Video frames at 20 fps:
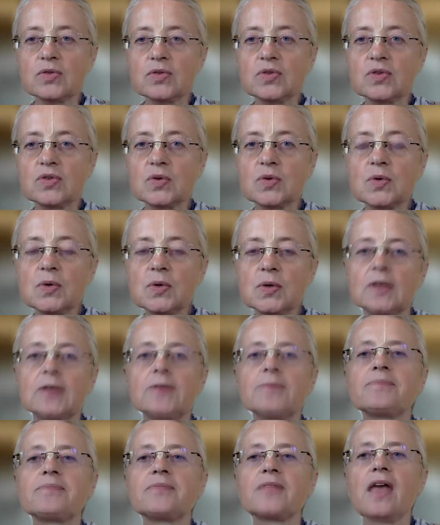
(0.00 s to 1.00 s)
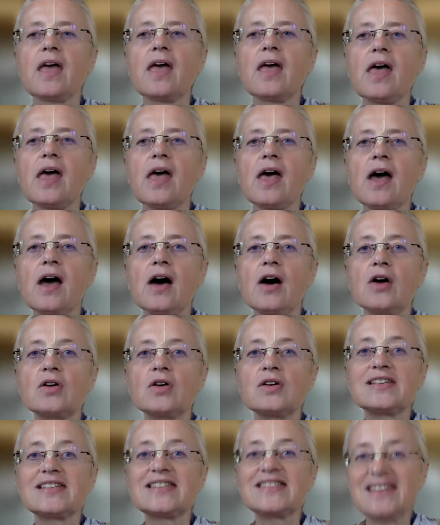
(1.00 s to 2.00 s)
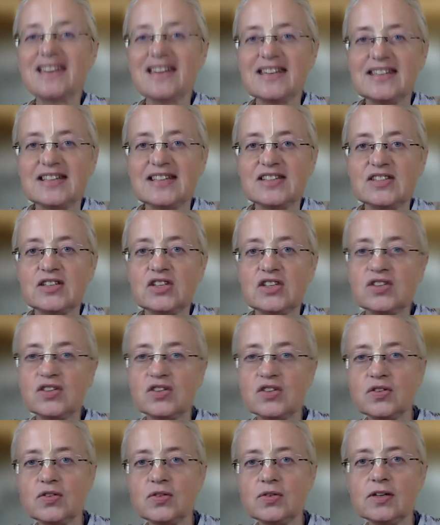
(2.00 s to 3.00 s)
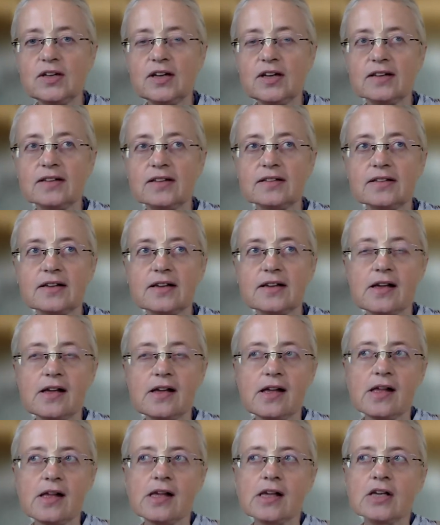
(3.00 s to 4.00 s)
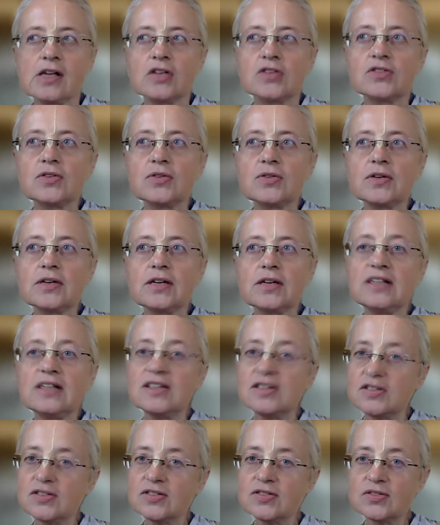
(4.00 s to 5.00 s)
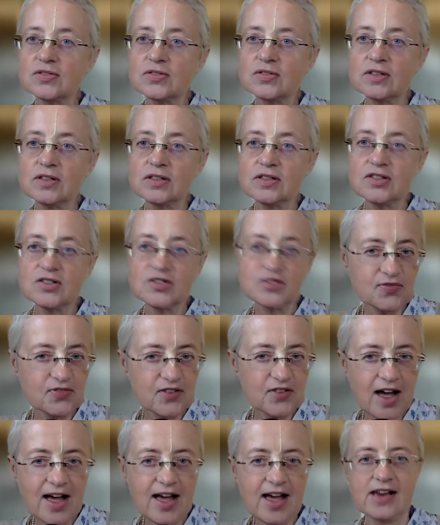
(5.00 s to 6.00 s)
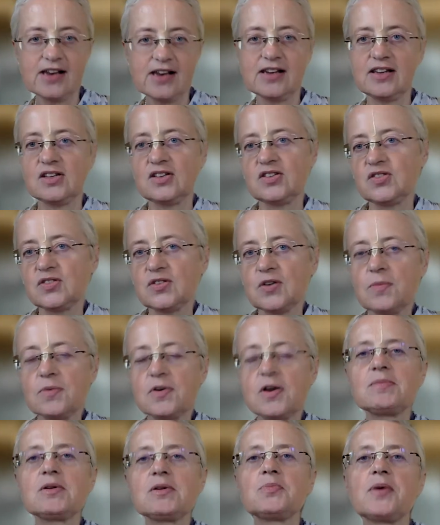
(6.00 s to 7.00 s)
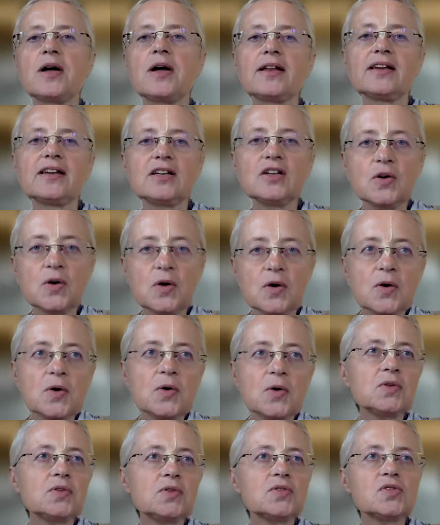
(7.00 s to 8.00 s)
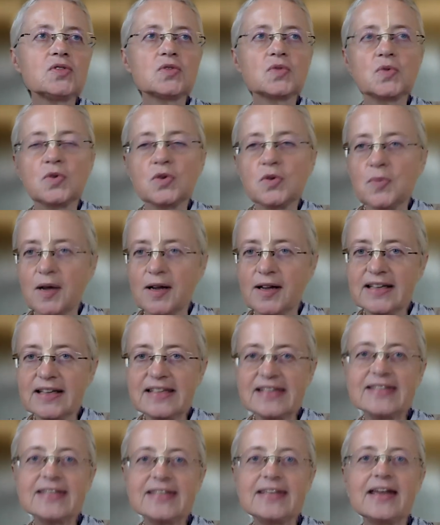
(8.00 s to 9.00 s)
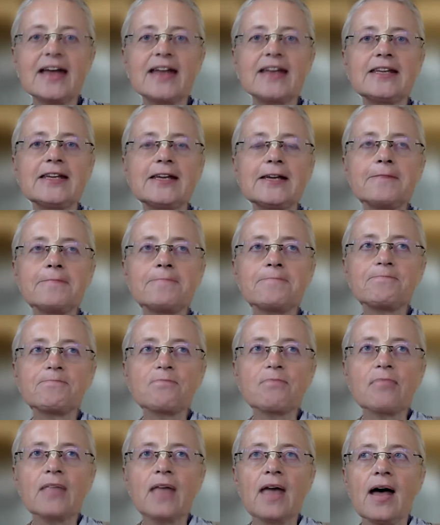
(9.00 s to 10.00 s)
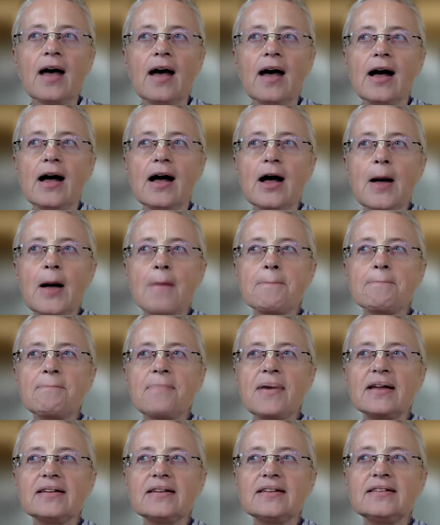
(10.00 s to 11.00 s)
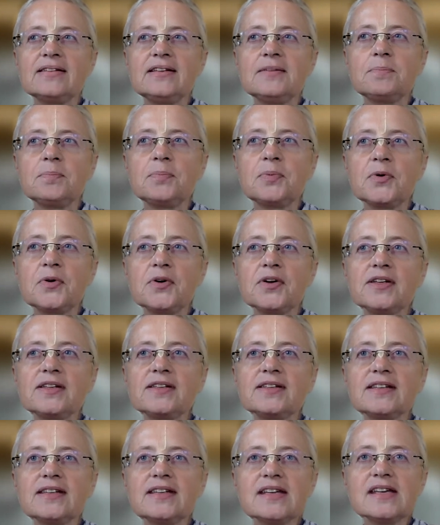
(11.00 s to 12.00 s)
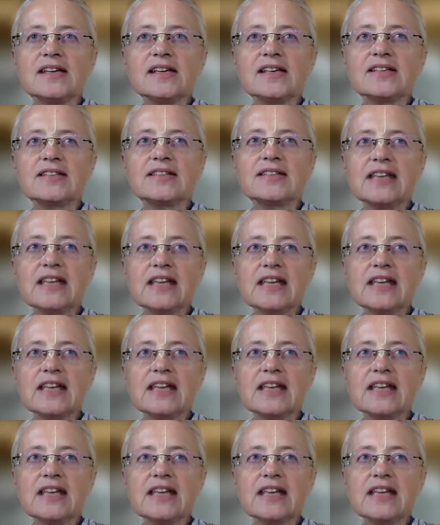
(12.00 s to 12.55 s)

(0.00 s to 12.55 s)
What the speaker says: to school or studies. He's a student. So it is fine. It is no problem. One can go to school, one can study. But the point is,